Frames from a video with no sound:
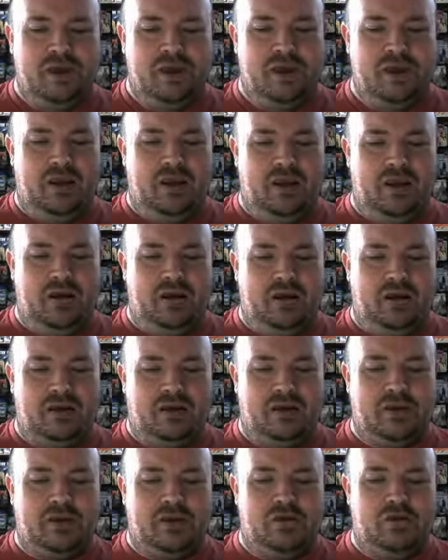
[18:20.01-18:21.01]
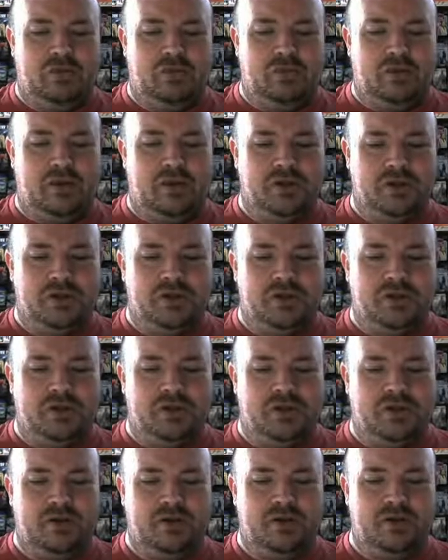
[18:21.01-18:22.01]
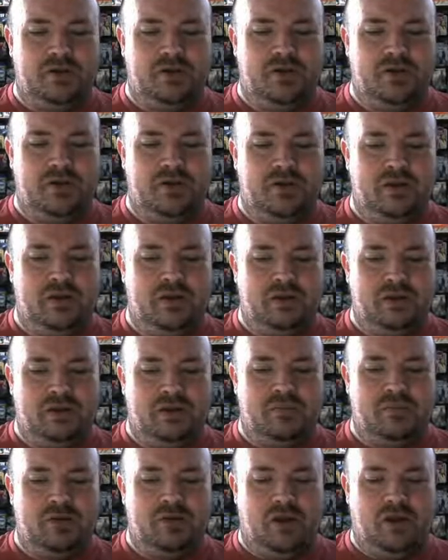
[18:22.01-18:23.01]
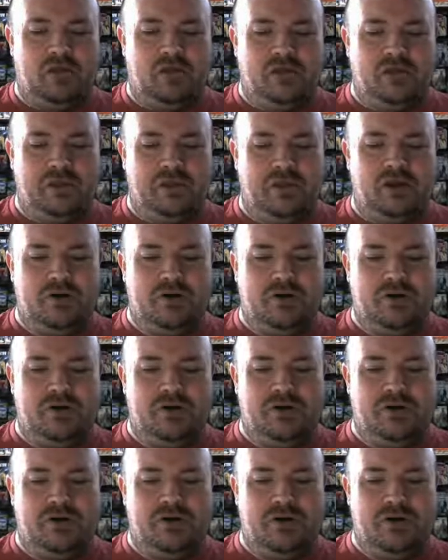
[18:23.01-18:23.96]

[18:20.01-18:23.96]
a cube that is the same color as they are.